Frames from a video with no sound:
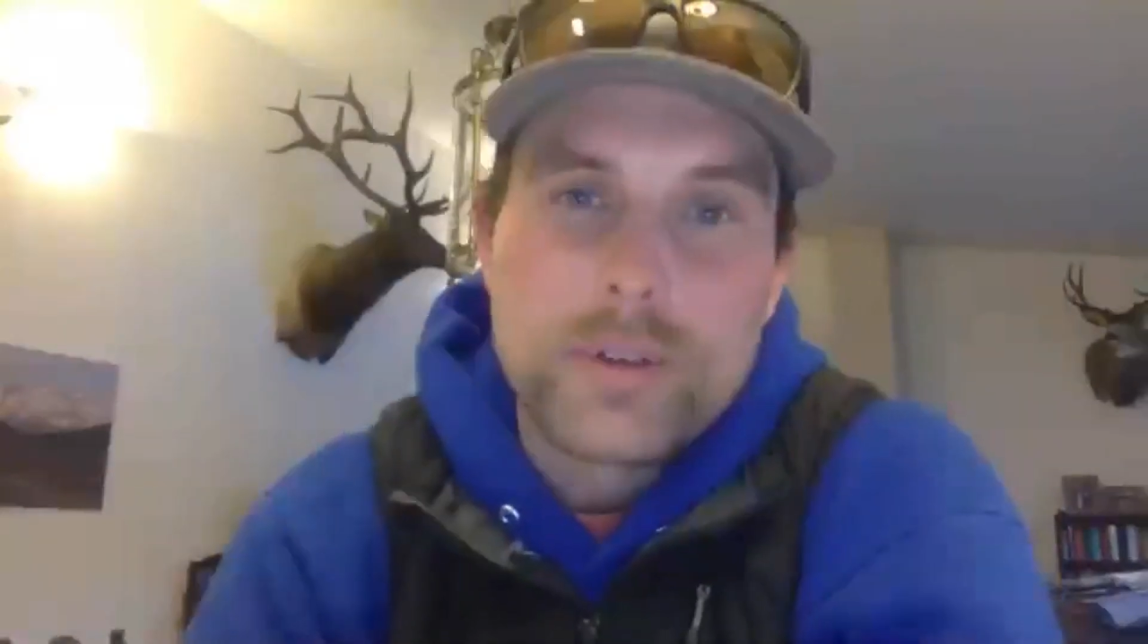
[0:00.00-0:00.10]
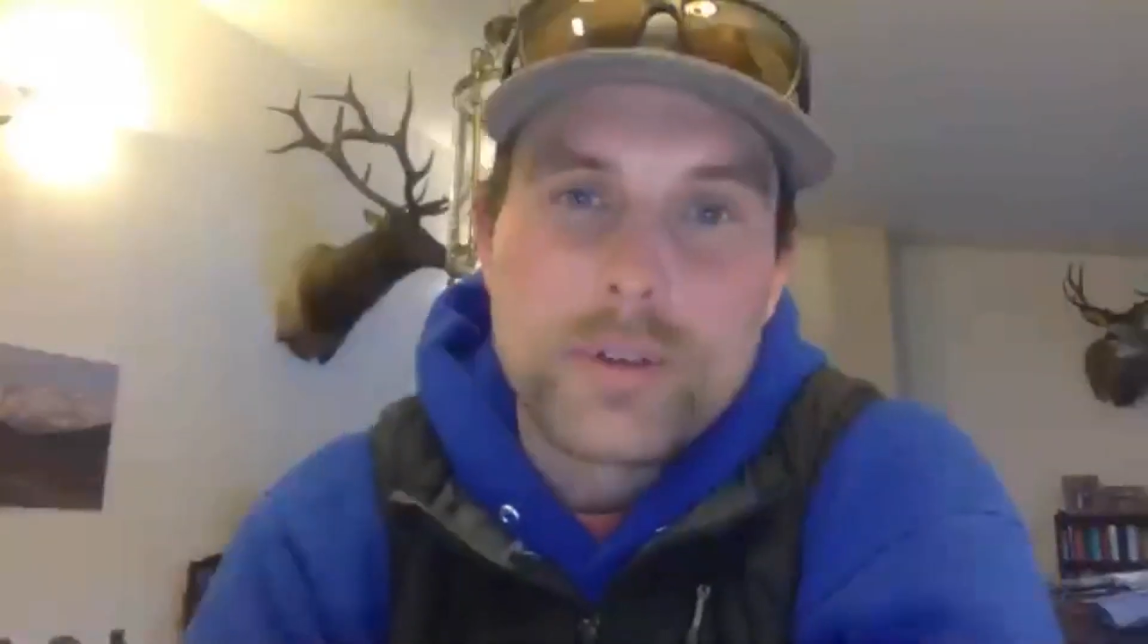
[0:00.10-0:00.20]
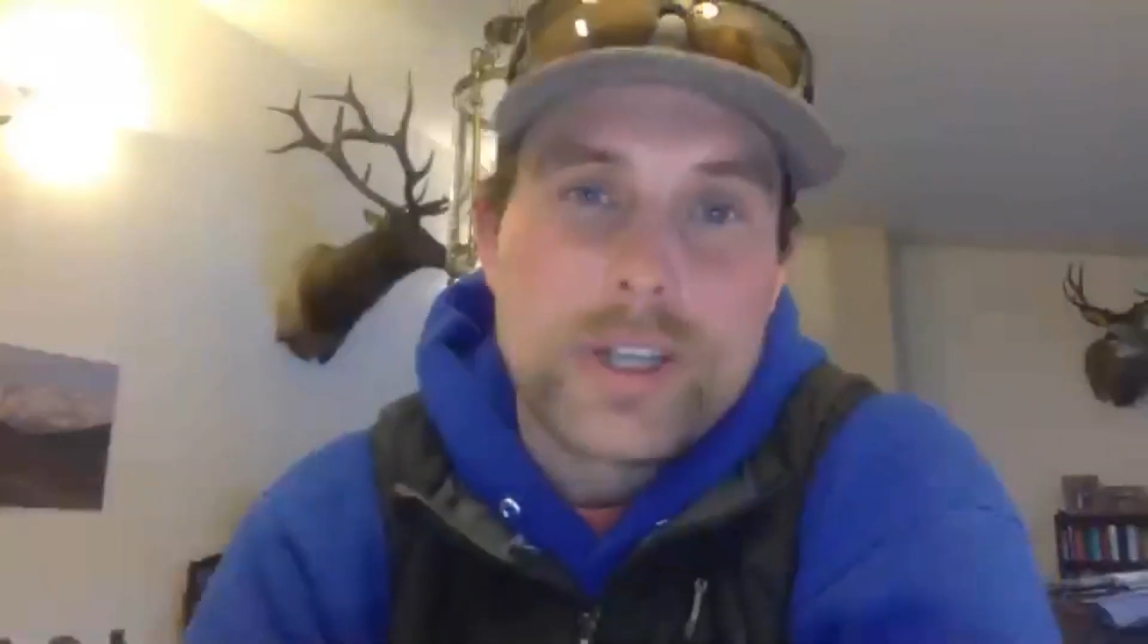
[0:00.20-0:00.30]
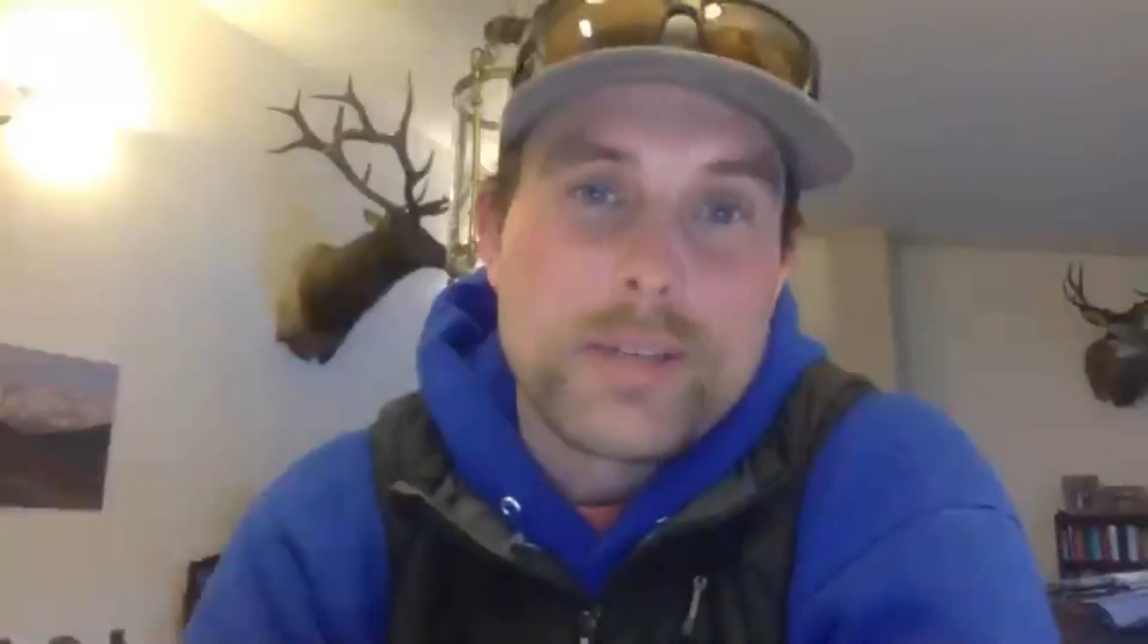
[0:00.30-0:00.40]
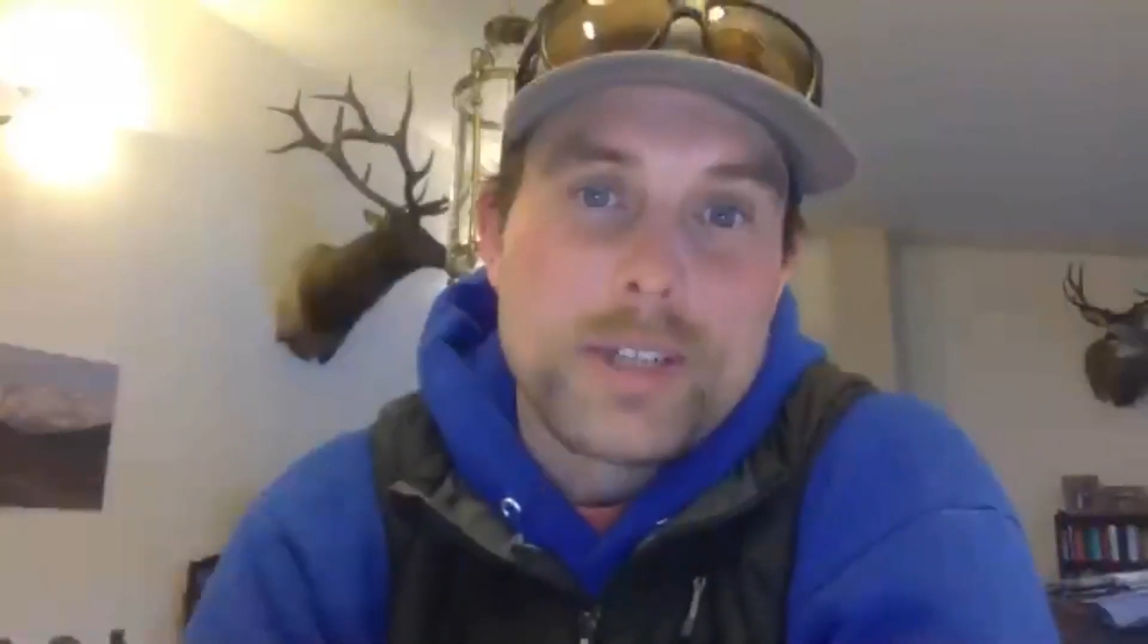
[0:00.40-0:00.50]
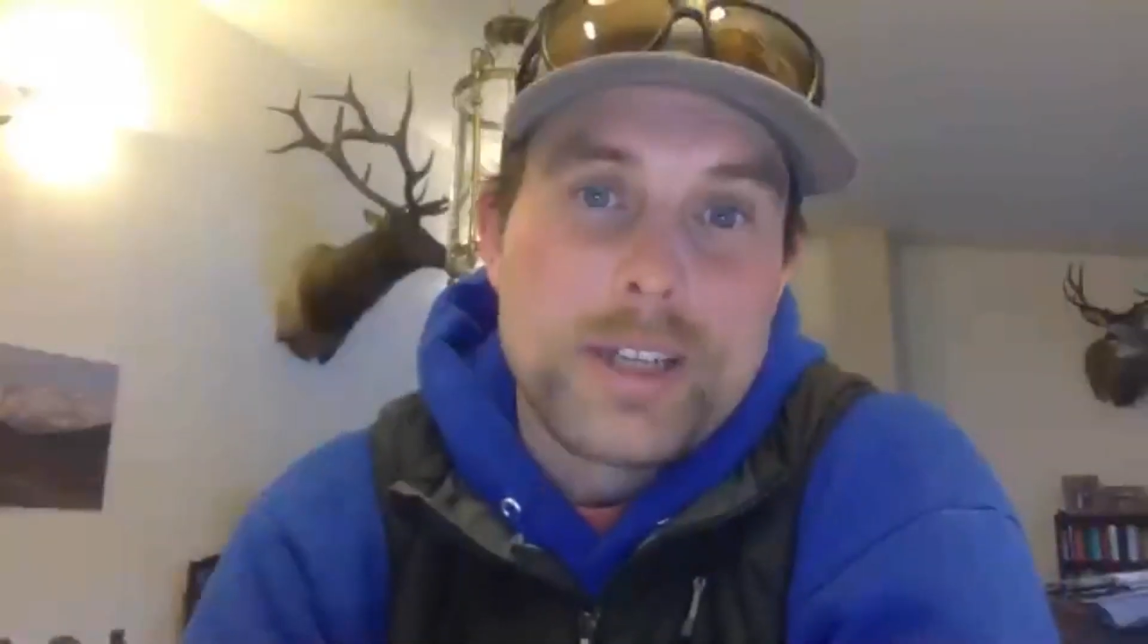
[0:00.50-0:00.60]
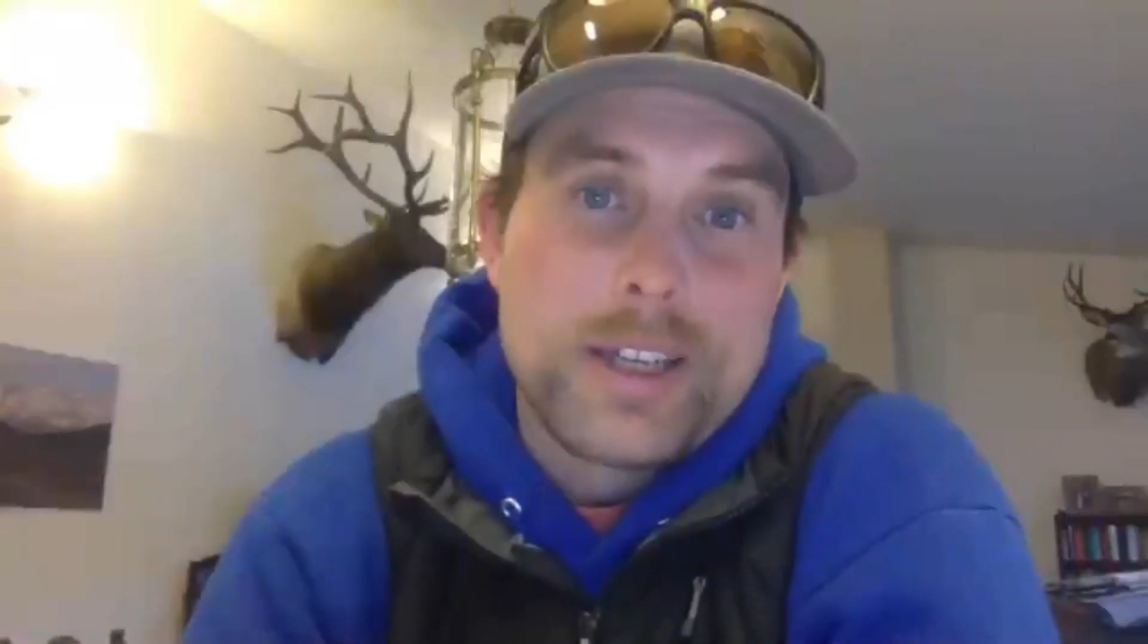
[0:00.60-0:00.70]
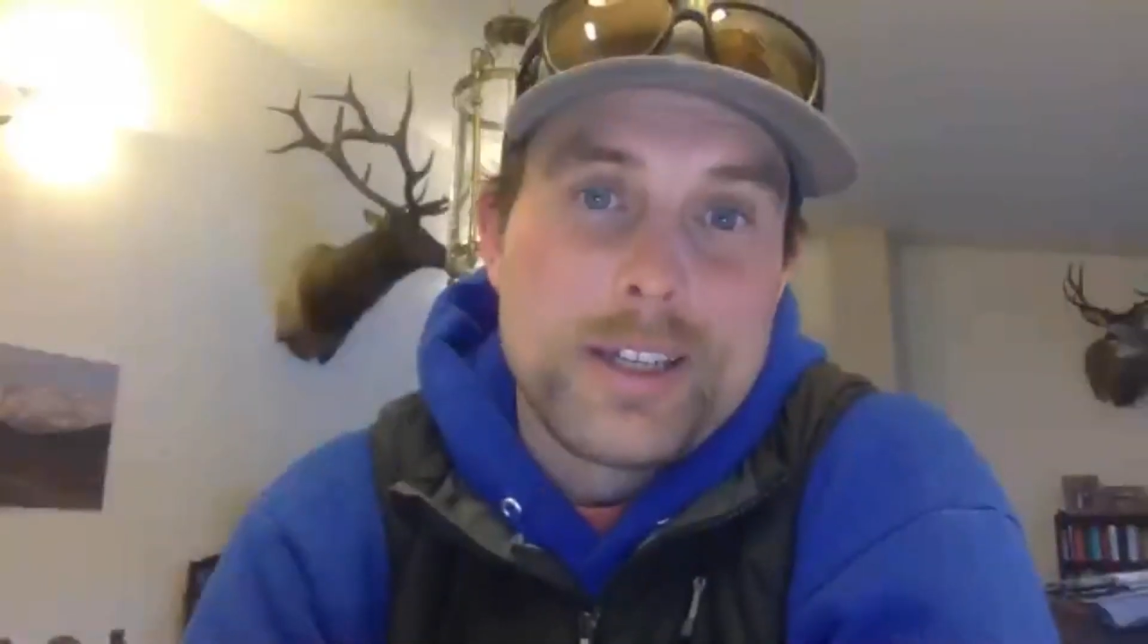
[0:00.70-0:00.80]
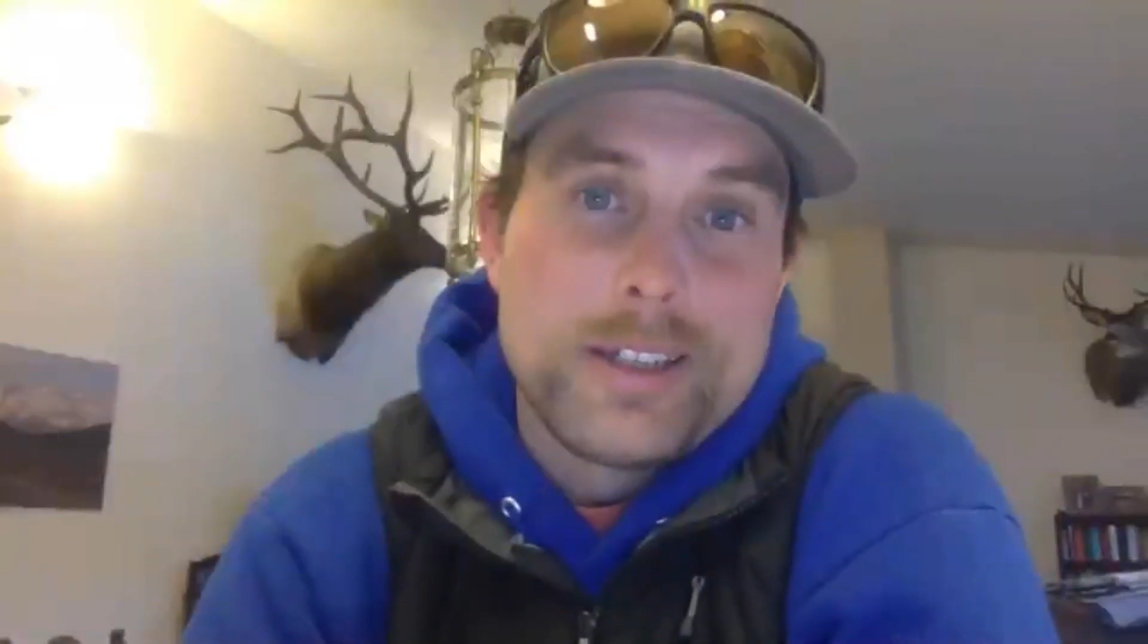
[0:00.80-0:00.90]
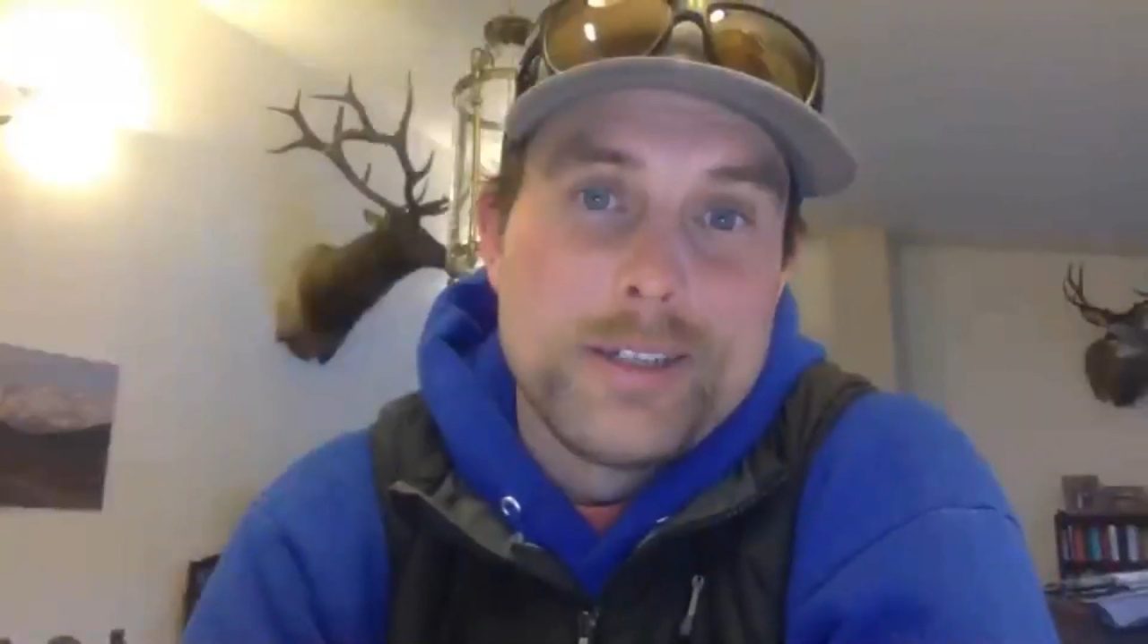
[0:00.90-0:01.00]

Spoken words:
who I am today,